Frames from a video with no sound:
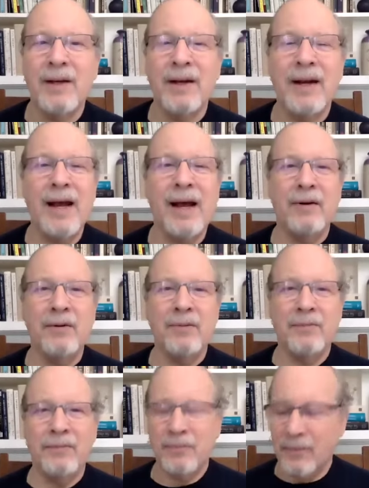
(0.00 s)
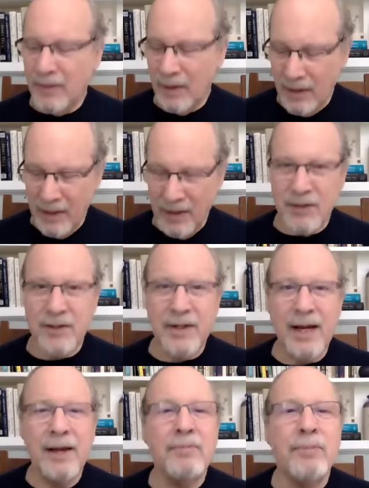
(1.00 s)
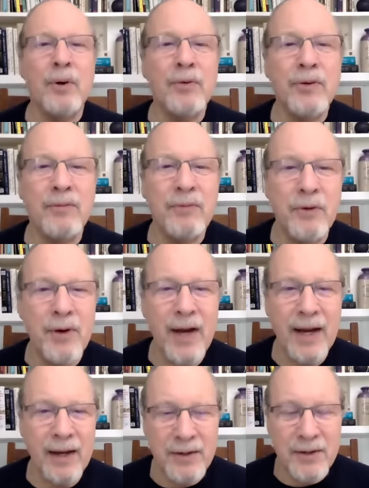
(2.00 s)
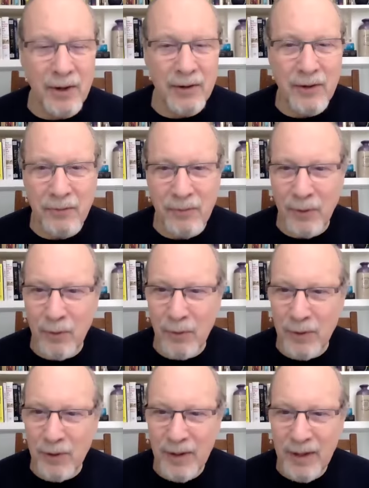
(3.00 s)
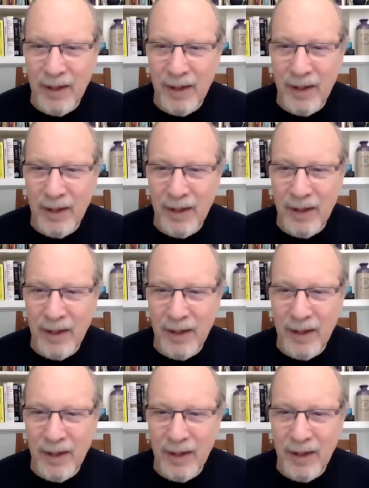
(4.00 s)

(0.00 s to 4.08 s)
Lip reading: Now, stand both of your hands on the floor